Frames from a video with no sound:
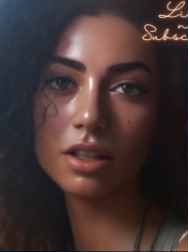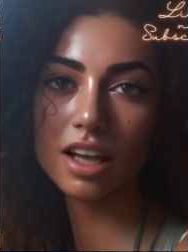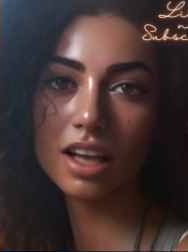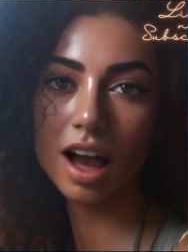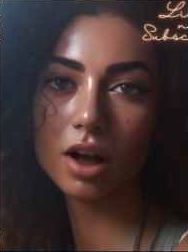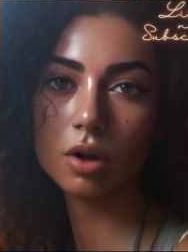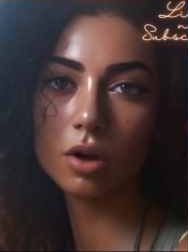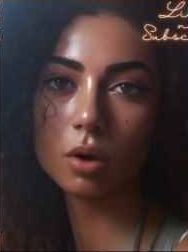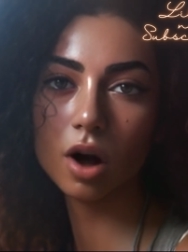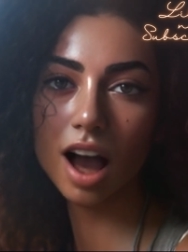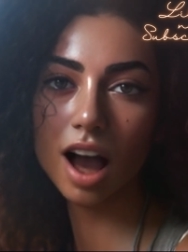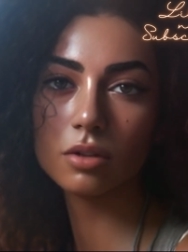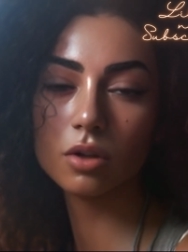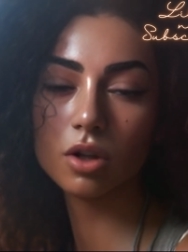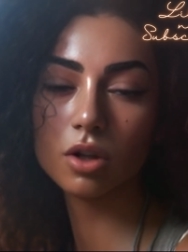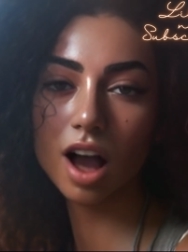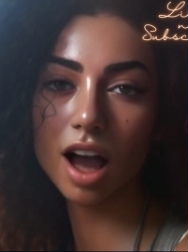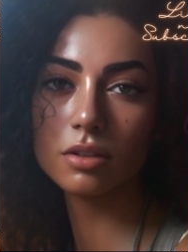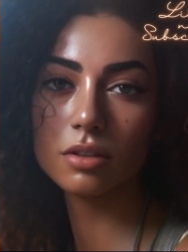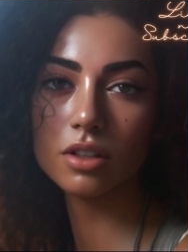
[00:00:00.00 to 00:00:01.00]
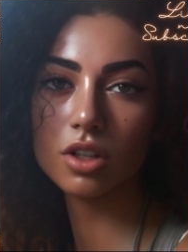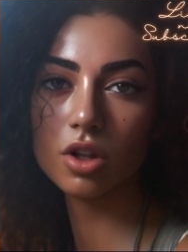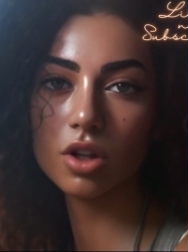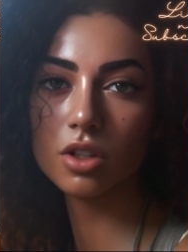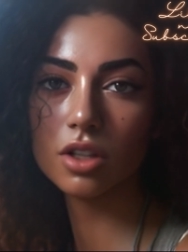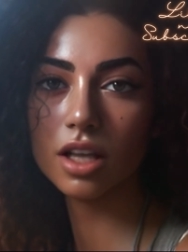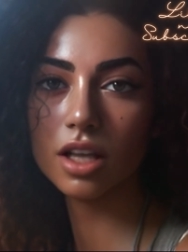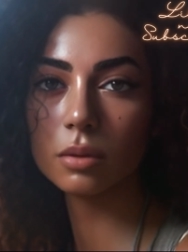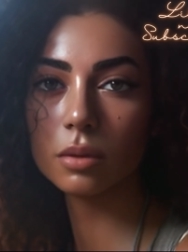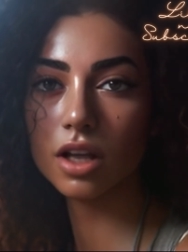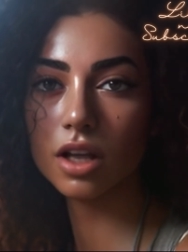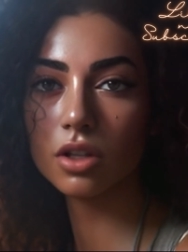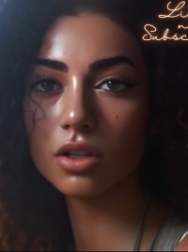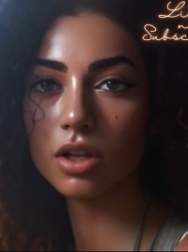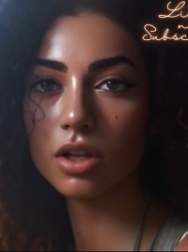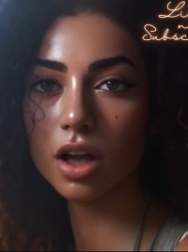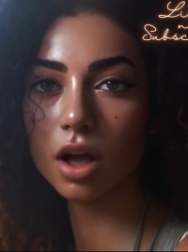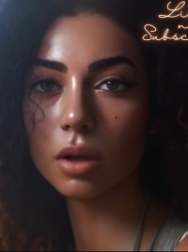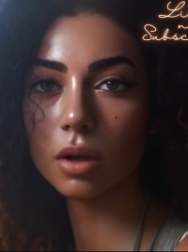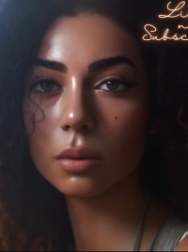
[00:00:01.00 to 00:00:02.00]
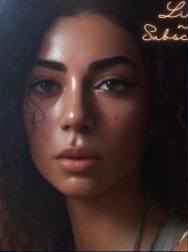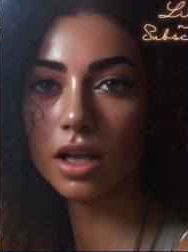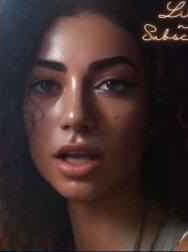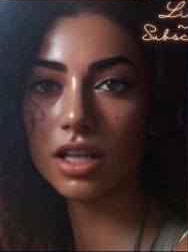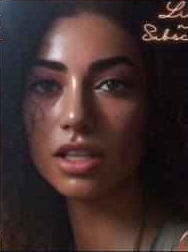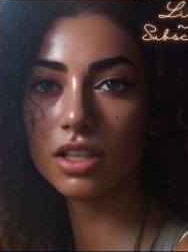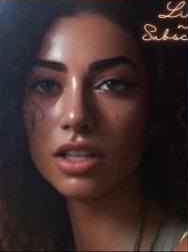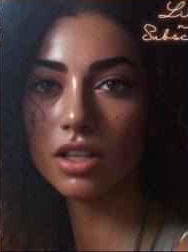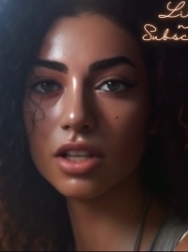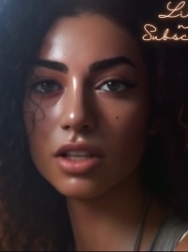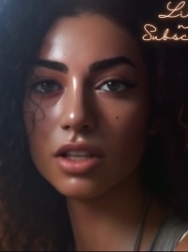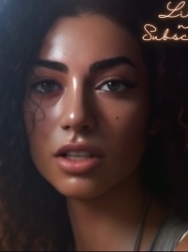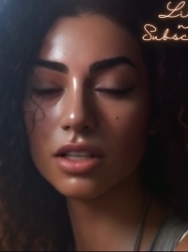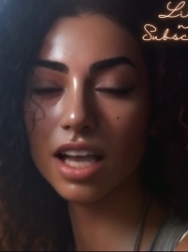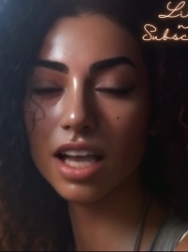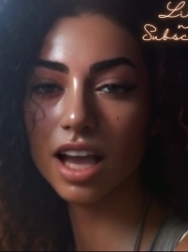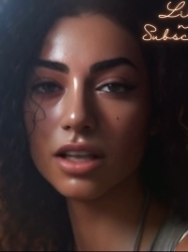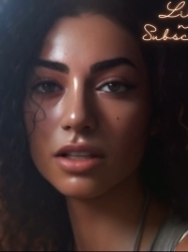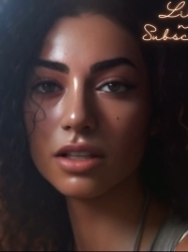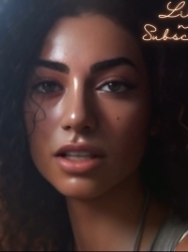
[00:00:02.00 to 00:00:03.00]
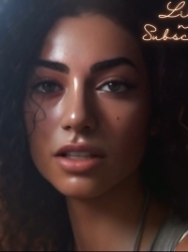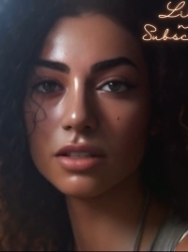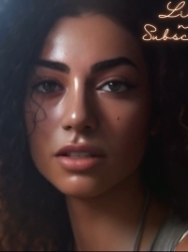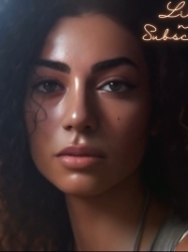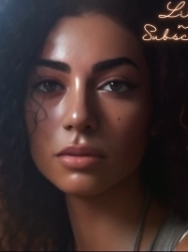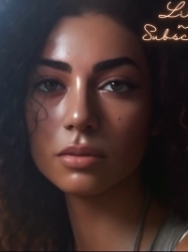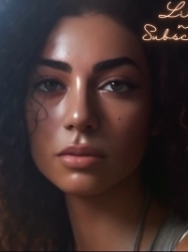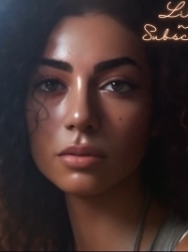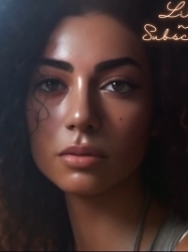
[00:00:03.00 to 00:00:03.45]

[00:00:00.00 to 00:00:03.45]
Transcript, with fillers: Now you have your avatar's image, but it's still silent.